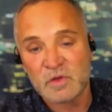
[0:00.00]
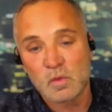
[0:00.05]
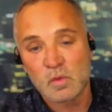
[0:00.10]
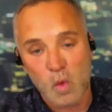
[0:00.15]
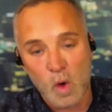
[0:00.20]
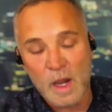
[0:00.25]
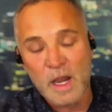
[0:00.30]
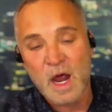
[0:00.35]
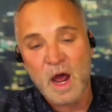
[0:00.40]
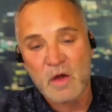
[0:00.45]
you
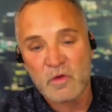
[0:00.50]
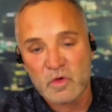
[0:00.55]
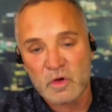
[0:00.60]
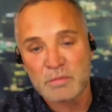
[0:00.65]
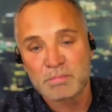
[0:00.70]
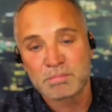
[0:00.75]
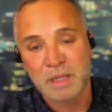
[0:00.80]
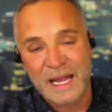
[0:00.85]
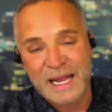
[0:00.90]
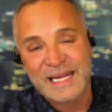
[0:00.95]

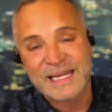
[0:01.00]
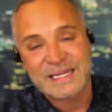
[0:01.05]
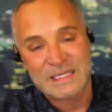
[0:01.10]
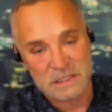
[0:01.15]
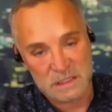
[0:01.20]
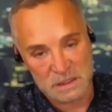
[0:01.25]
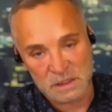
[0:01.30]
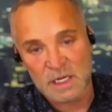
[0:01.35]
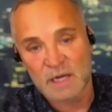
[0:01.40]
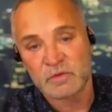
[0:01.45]
100
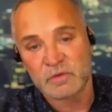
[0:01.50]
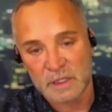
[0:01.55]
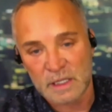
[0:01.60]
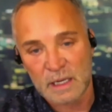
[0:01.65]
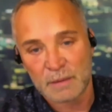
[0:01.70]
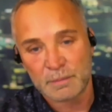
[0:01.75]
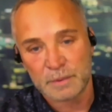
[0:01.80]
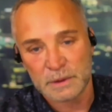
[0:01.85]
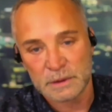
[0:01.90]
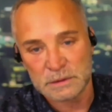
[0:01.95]
blankets to cover
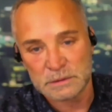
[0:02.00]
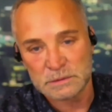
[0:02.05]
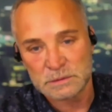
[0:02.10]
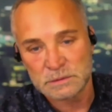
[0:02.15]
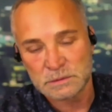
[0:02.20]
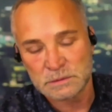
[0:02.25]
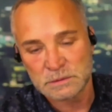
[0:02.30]
it up in.